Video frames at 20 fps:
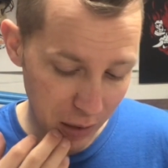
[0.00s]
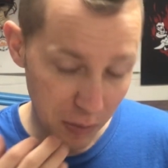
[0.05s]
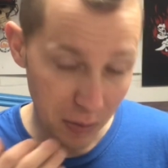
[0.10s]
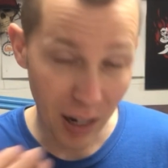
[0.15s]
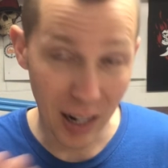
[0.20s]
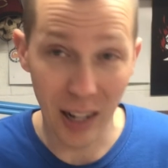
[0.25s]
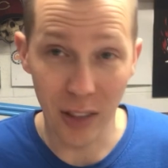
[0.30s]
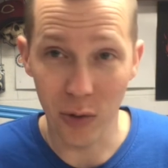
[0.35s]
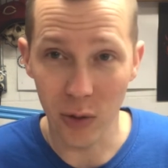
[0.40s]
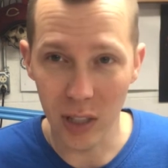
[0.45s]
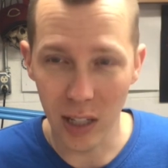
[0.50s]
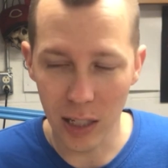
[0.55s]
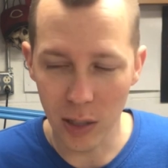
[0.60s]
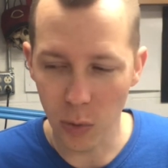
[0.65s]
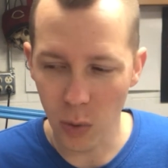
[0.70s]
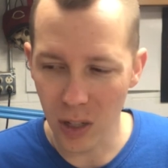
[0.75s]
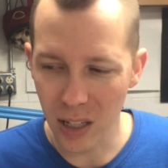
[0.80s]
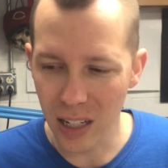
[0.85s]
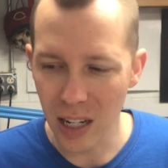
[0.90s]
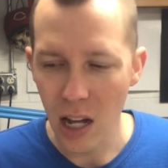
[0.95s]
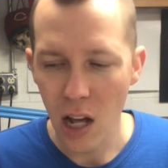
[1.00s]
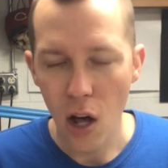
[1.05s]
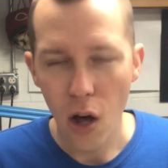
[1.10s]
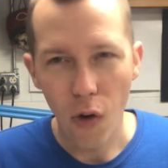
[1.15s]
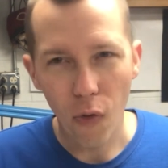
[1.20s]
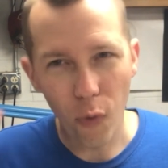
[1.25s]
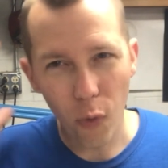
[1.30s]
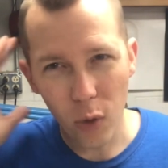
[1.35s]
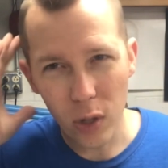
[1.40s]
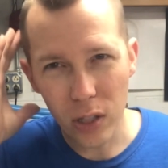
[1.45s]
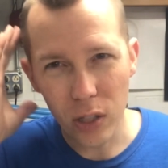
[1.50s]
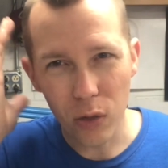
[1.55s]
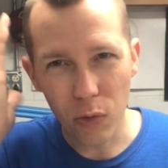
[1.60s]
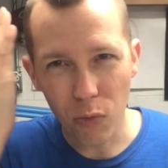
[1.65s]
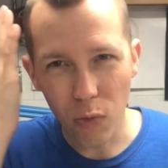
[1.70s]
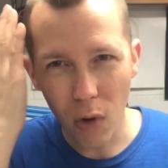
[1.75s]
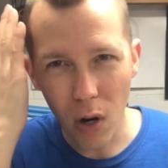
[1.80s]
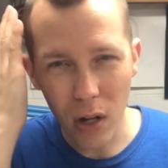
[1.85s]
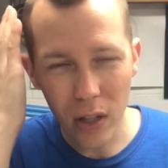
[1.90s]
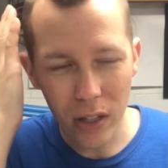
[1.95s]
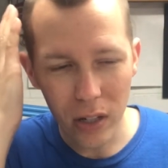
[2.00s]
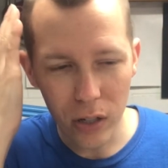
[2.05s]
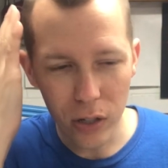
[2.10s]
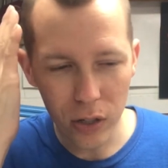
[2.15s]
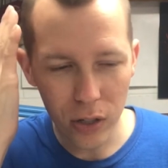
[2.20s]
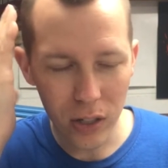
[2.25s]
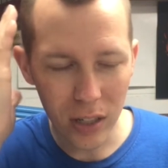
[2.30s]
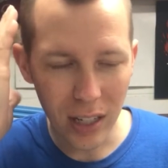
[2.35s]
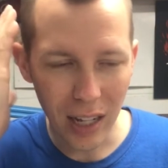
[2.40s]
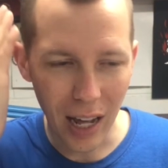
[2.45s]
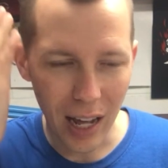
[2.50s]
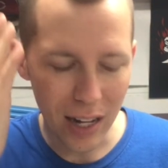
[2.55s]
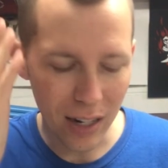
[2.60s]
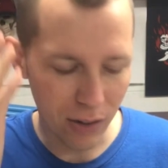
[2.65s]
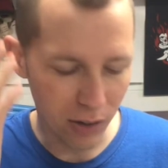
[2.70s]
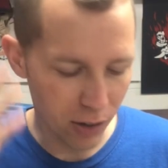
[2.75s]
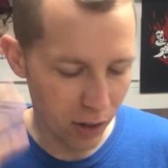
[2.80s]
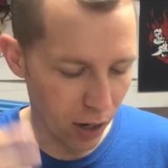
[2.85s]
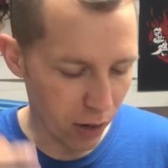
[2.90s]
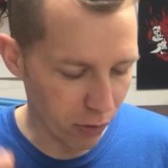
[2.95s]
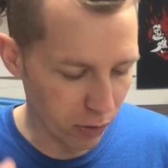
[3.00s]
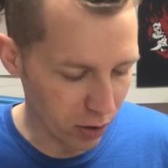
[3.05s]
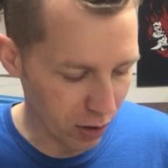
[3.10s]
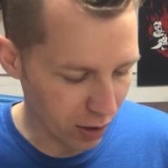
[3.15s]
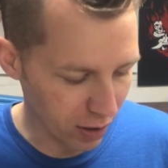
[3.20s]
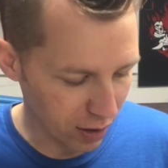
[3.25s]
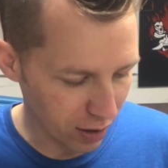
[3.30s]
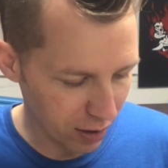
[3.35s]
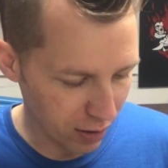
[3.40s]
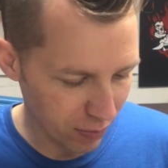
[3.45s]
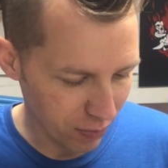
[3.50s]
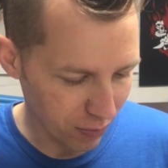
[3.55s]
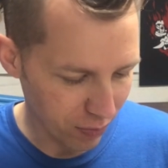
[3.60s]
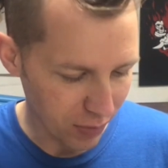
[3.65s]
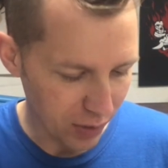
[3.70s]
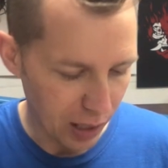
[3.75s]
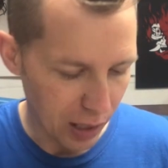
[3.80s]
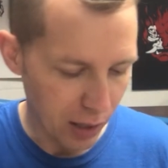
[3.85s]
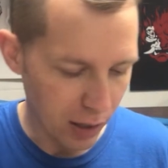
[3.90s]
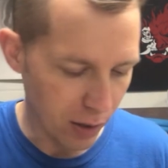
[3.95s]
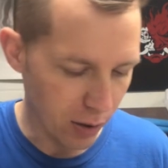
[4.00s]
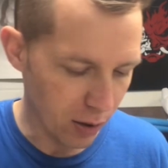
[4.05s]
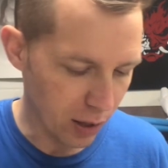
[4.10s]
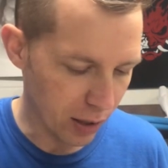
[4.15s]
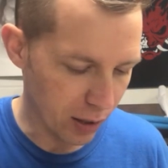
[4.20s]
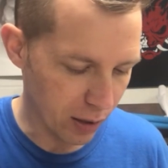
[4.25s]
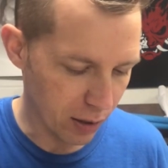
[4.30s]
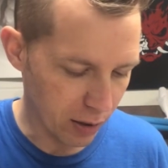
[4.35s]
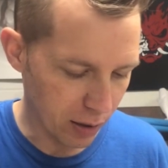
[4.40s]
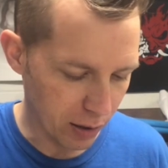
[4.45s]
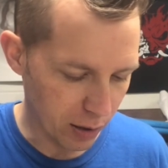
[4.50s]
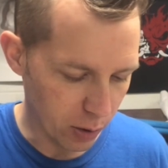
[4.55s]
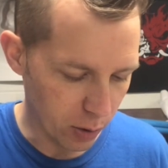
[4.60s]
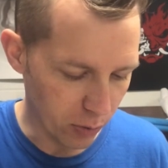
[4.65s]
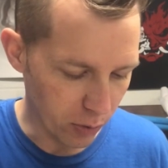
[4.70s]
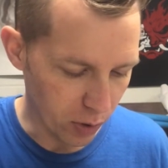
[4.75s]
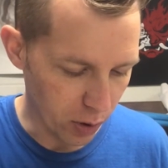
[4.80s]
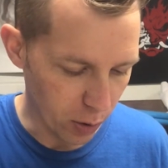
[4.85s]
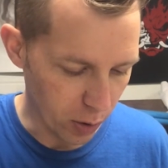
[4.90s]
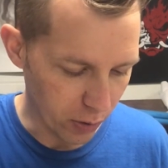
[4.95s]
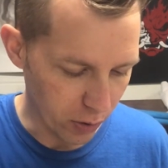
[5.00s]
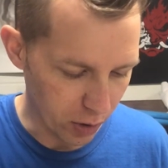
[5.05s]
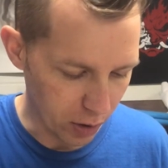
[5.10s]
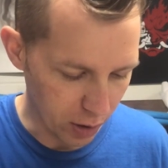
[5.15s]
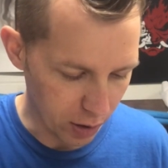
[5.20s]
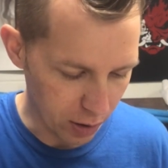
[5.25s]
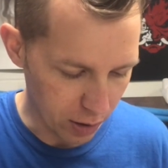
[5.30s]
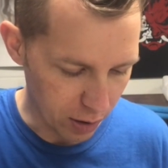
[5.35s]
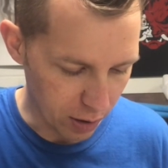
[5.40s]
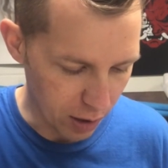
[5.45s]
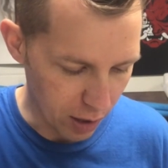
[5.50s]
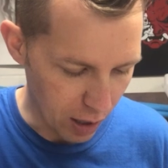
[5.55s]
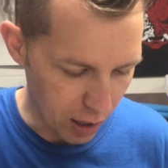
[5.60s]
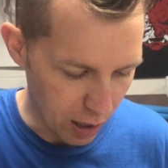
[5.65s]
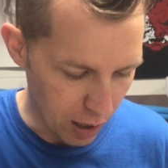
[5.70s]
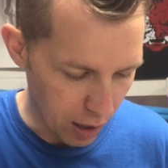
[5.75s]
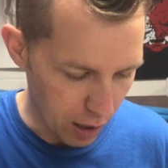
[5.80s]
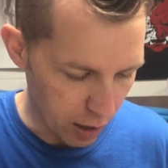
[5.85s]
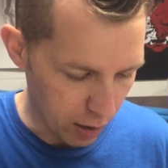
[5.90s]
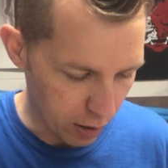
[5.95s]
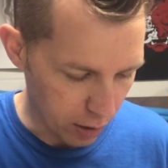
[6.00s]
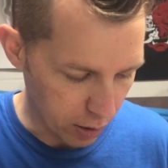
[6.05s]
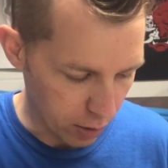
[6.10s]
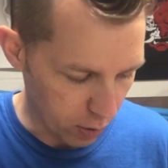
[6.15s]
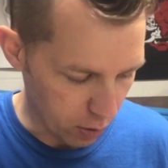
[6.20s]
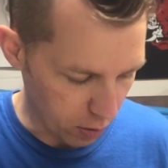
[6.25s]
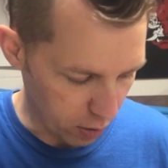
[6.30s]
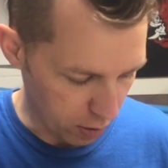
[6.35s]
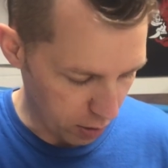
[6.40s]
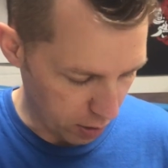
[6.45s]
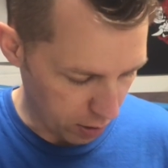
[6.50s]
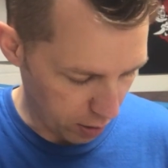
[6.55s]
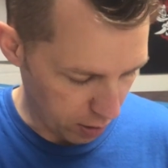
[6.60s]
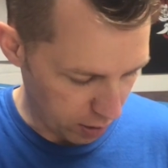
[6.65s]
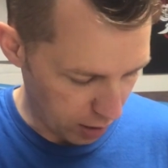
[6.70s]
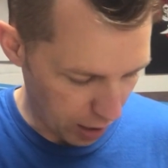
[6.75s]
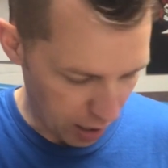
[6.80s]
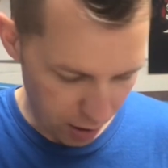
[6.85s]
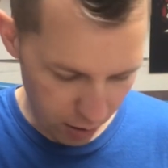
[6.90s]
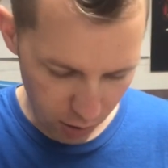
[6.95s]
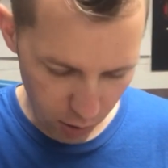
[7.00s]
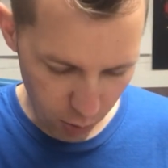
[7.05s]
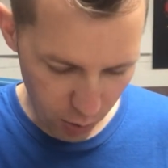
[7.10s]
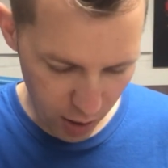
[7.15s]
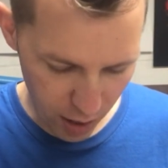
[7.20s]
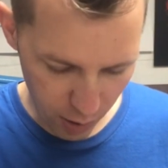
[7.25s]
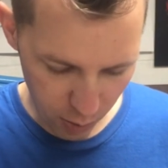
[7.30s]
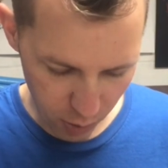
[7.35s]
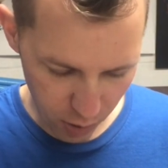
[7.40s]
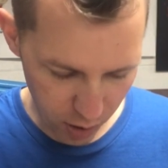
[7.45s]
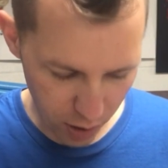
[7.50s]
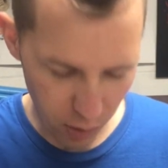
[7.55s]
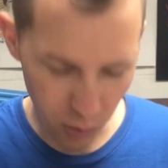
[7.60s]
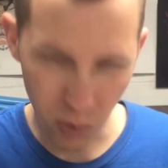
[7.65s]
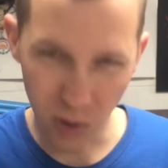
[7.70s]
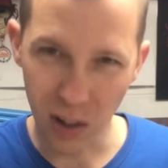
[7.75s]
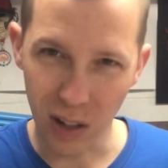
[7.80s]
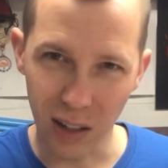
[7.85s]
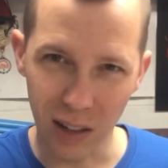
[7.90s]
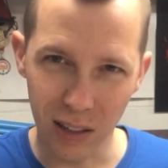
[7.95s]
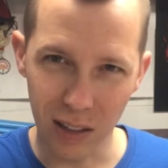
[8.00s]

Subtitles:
I got 3 lights working. Unfortunately, the hood kind of covers it. Now let's do a video of it. Let's go in. I don't know why that one doesn't work.